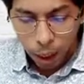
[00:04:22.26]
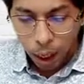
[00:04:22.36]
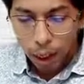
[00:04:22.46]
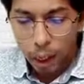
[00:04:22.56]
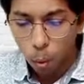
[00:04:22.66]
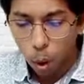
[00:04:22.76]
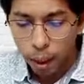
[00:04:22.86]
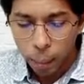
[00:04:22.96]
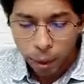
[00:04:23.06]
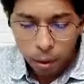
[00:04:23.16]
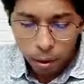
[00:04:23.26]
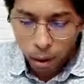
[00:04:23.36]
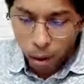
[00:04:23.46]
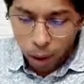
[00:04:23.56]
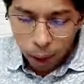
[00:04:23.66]
Now what happened?
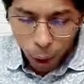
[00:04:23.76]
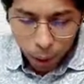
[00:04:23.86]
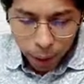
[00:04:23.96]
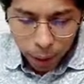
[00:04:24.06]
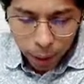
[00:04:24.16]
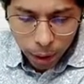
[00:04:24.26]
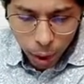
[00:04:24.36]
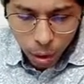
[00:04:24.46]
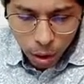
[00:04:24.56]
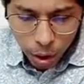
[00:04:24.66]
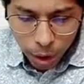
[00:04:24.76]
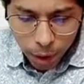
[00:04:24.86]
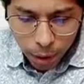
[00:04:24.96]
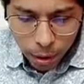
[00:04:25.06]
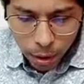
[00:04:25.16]
20,000
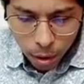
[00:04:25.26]
shares.